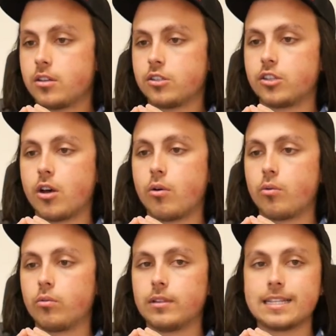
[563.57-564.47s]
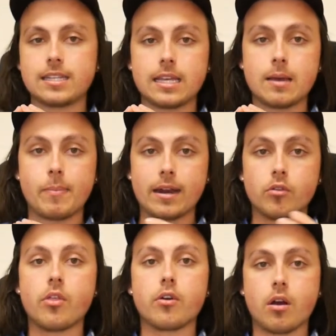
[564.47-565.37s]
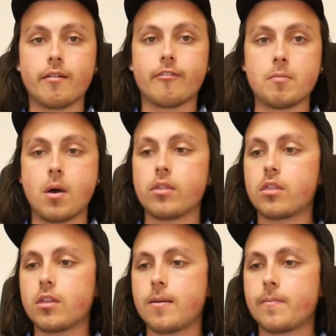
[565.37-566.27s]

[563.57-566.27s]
So let's say they get paid on the 3rd of every month.